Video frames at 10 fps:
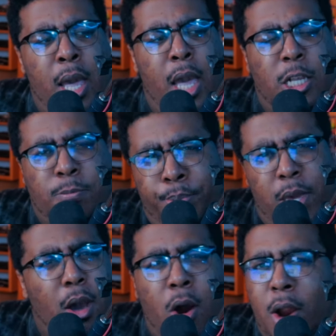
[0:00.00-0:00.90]
is B
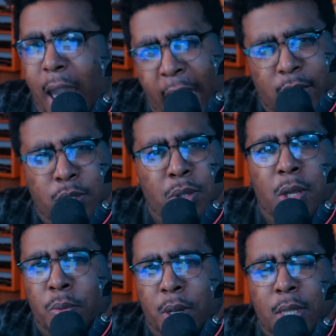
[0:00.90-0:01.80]
R actually
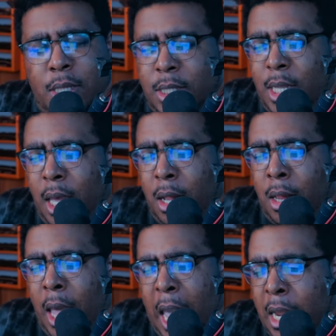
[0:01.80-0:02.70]
really stale?
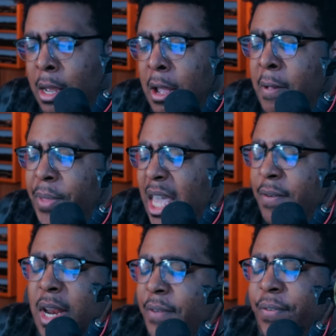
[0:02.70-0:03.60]
And
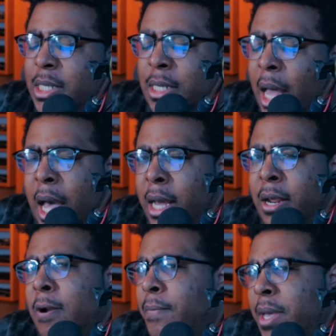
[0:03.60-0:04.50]
even if it's not,
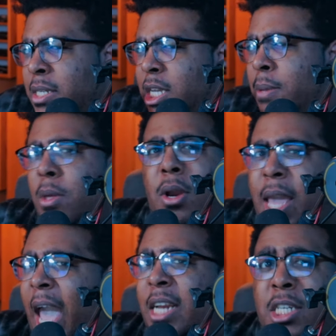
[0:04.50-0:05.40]
is the community
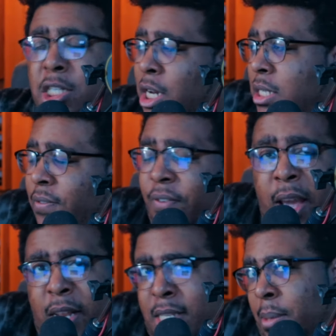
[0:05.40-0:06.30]
actually justified
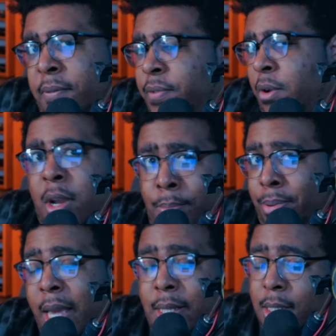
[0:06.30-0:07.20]
in some of their
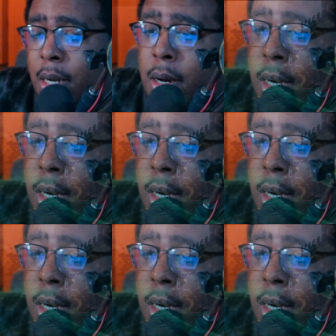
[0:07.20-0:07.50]
complaints here?